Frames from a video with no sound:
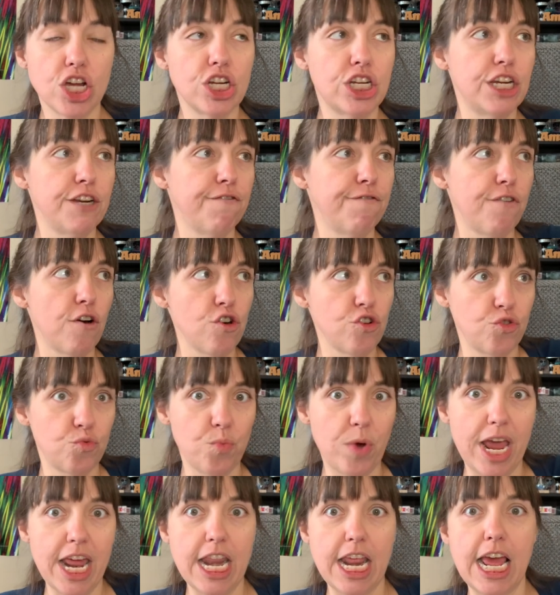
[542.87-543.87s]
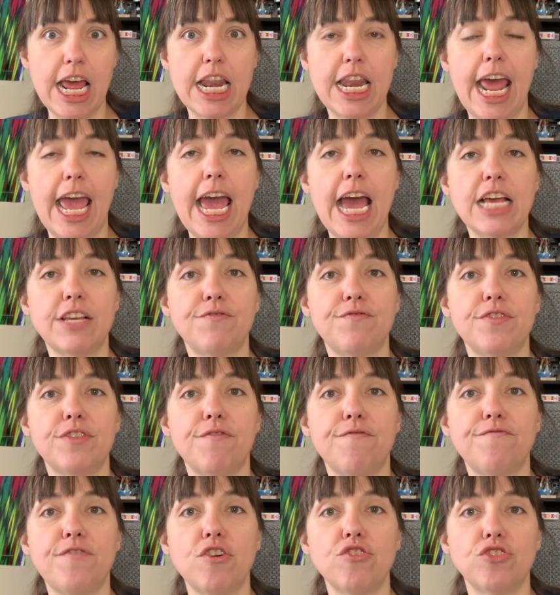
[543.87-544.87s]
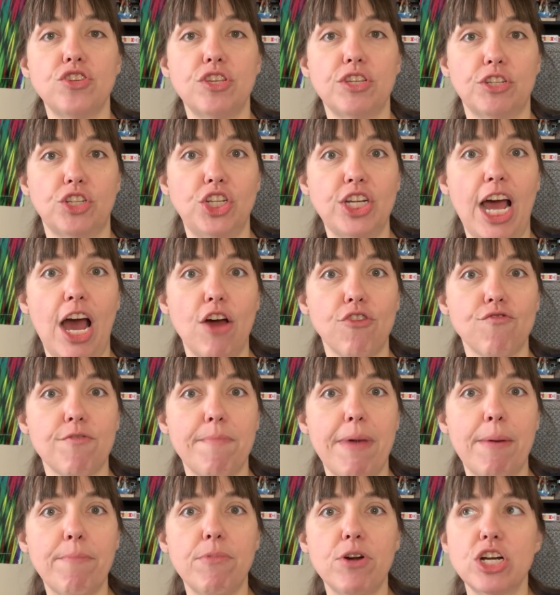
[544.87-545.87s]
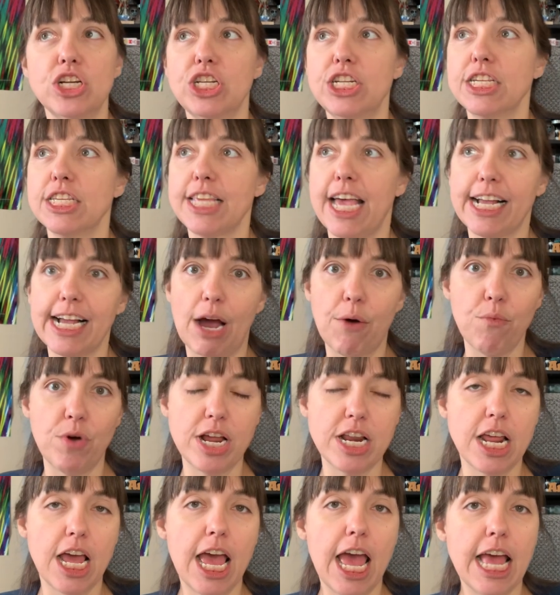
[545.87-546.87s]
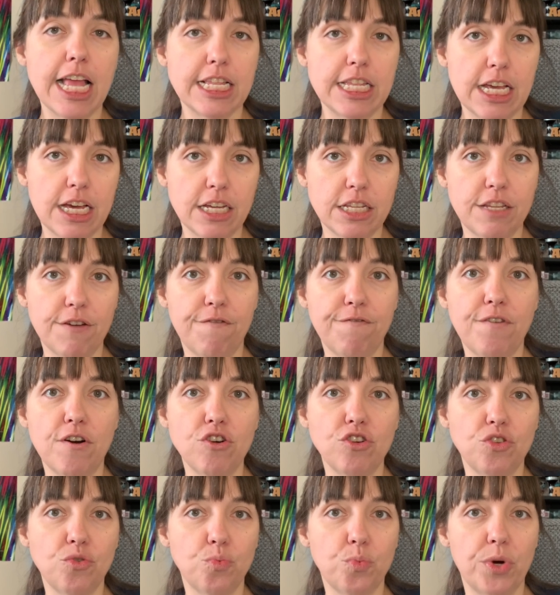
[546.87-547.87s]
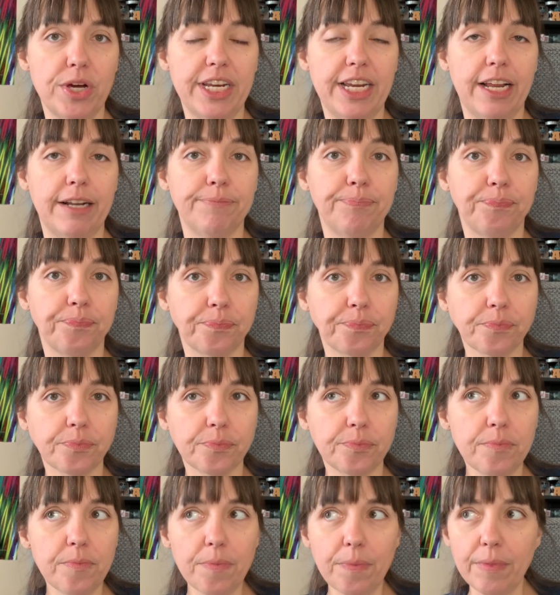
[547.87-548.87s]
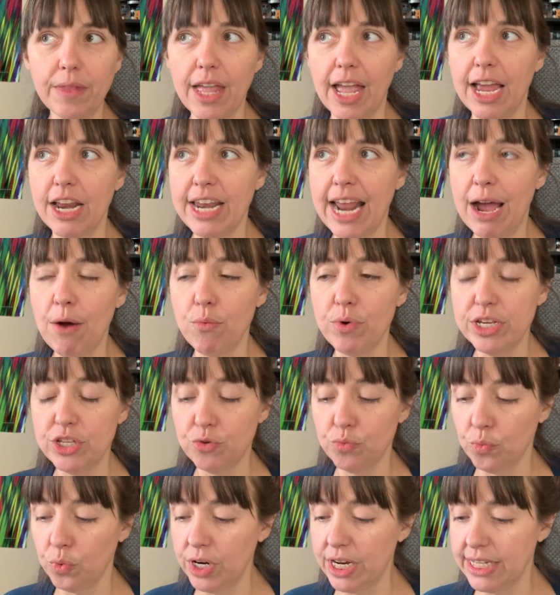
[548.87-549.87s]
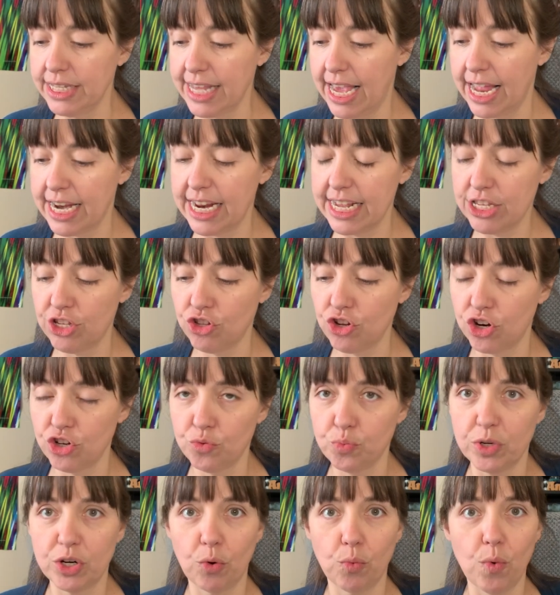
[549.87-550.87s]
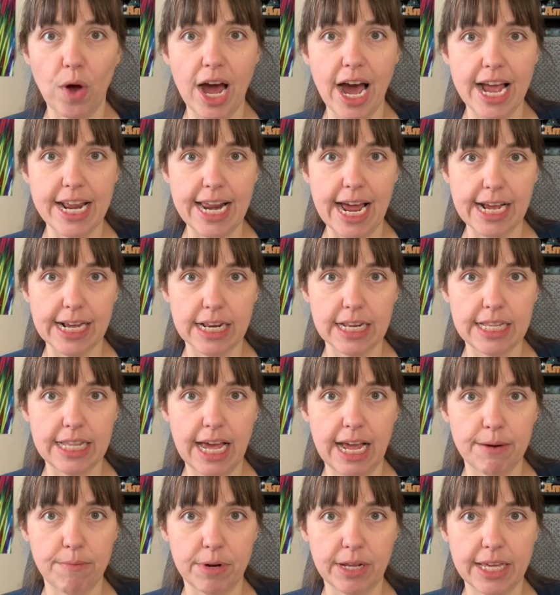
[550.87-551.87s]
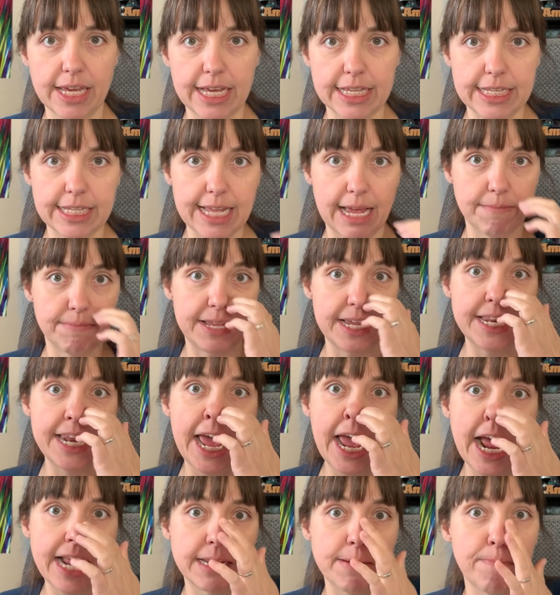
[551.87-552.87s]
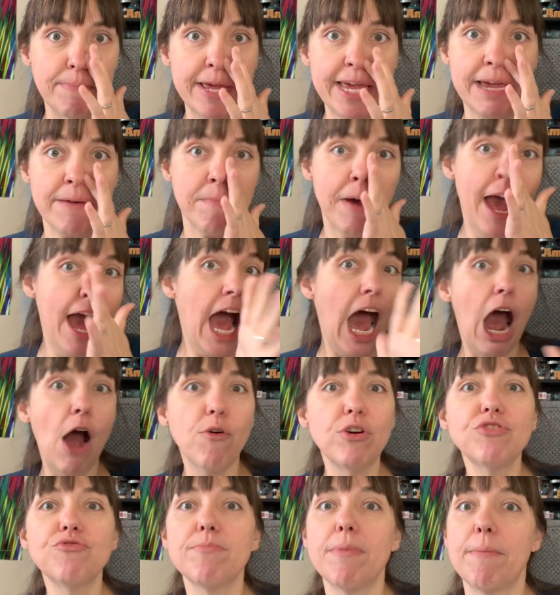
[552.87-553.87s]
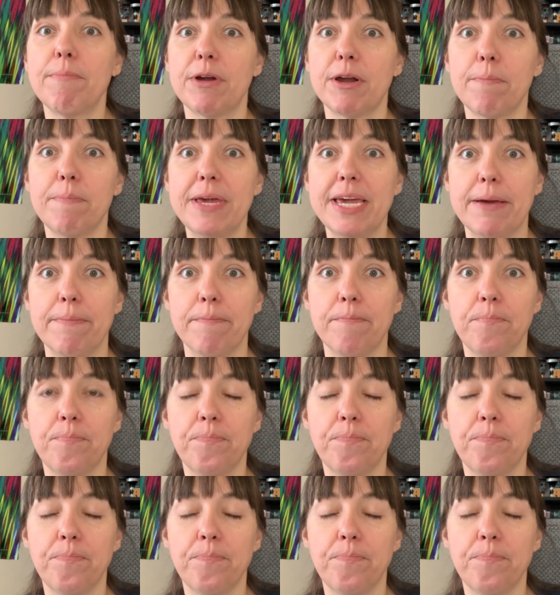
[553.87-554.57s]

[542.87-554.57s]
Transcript: She first went and asked for the first child, remember? And she's like, I want the the first one. And And that was, what is that? It starts with a Y, that, that kid's name. Then they had the Beam. I always remember the Beam.